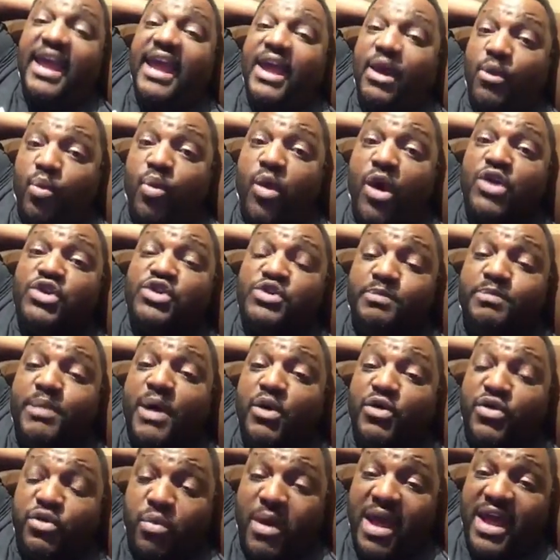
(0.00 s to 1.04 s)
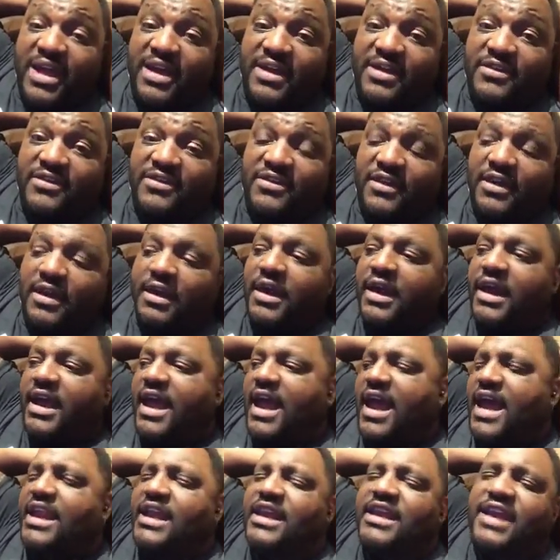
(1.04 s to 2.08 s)
It works both ways.
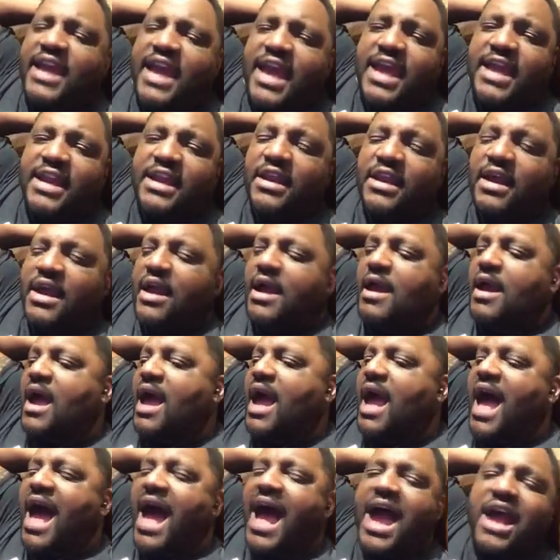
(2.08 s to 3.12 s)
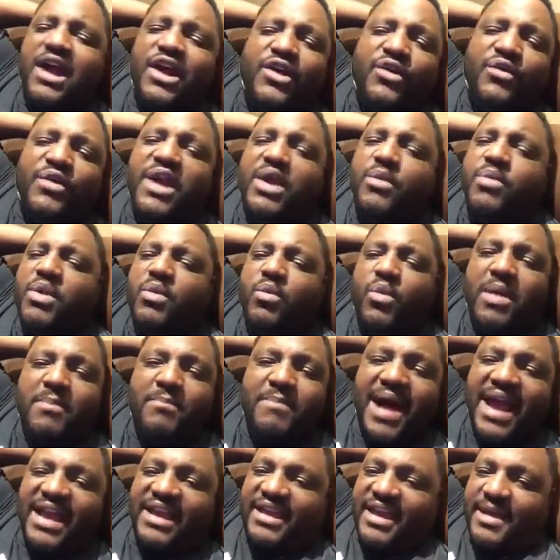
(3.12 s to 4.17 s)
And again, I agree with what
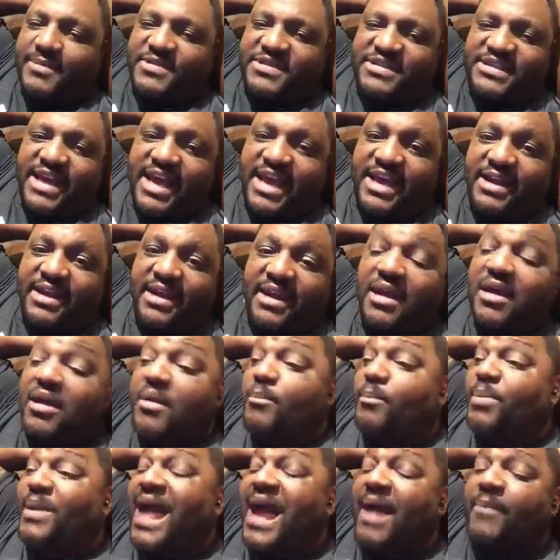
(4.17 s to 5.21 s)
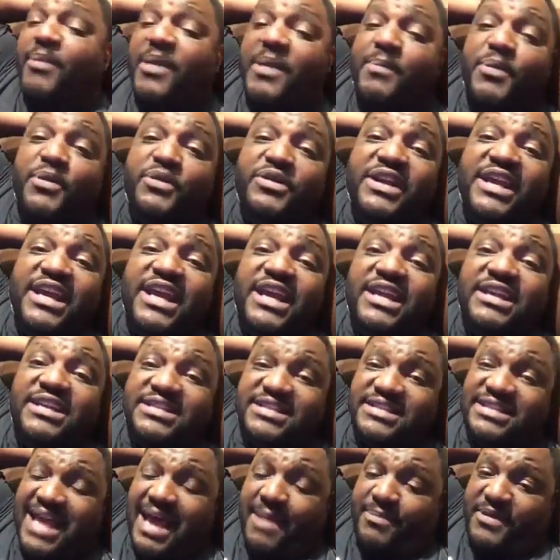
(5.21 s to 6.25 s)
Mike Epps said. Black people need to
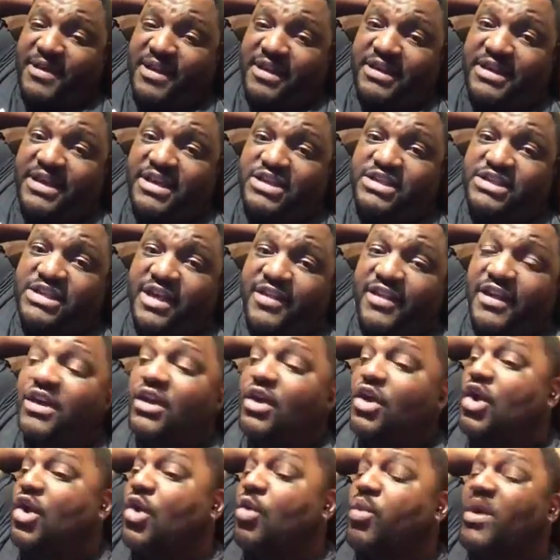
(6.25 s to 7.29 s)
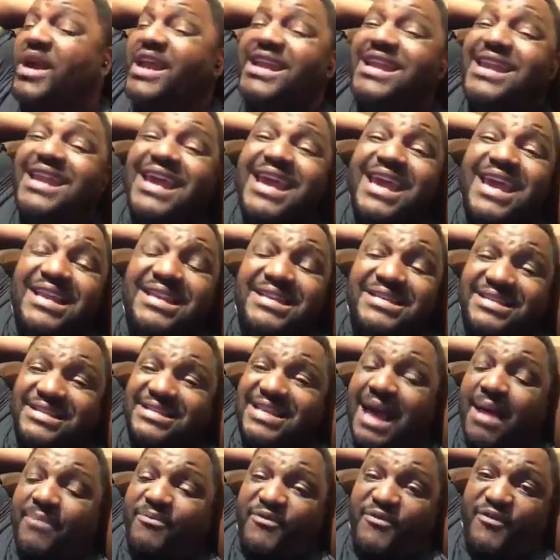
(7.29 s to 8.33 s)
stop killing each other. We need to
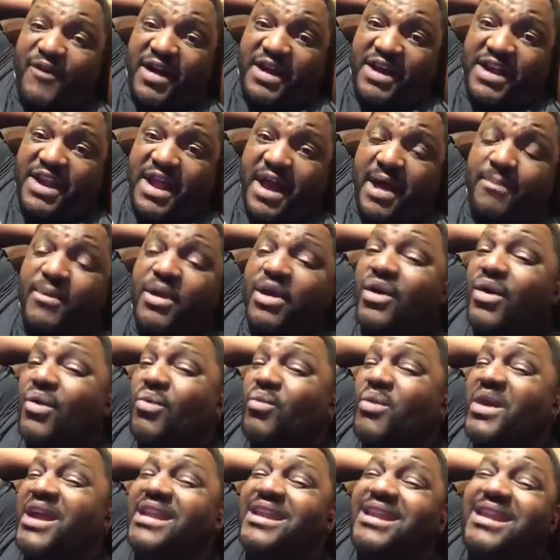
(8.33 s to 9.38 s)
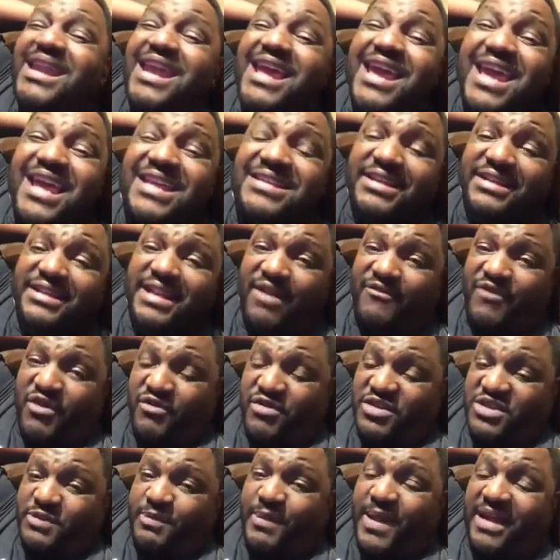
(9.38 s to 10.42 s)
stop fucking up. We need to love
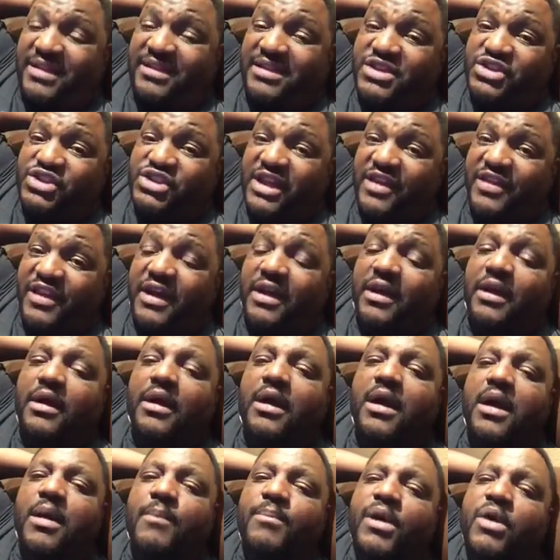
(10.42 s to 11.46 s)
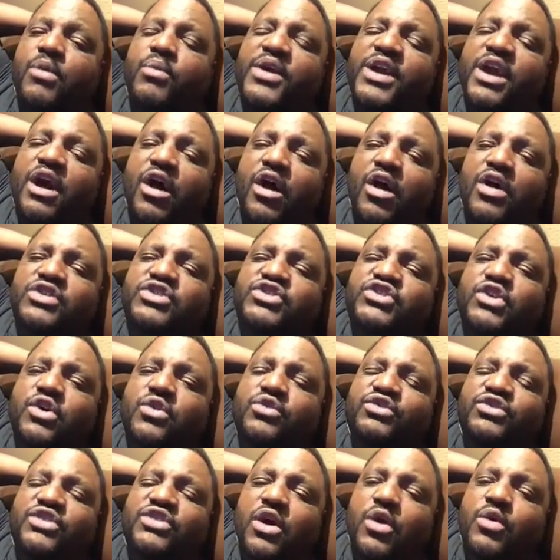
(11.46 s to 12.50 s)
and respect each other. But we
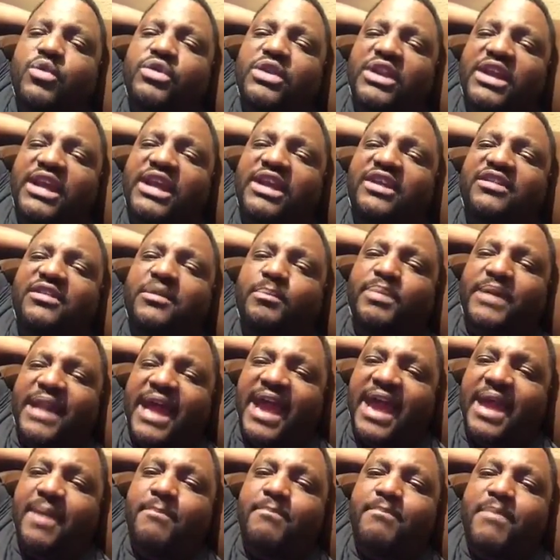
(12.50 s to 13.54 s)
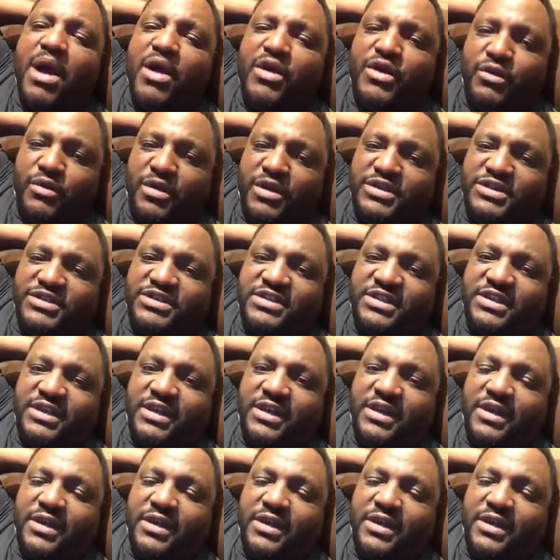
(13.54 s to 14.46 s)
also don't need to blame murderers,